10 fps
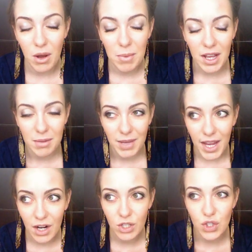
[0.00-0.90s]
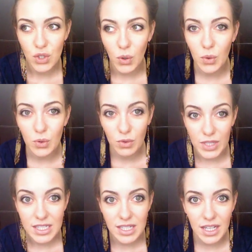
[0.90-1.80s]
oh my god, my hair is so
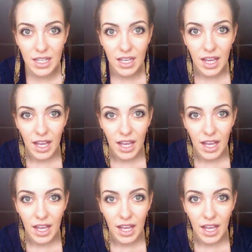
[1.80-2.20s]
greasy,